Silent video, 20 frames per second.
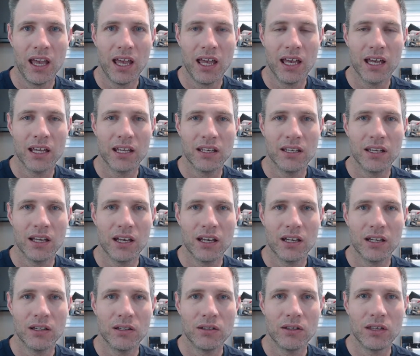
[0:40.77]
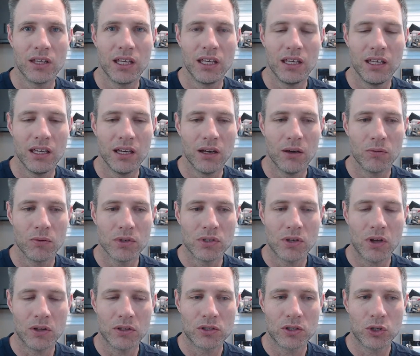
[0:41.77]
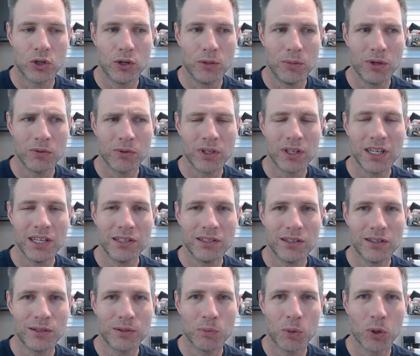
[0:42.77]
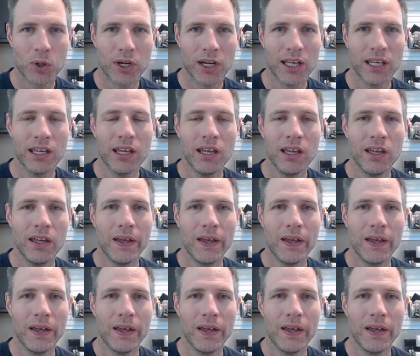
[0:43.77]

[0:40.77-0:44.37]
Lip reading: and the results should have been released this morning,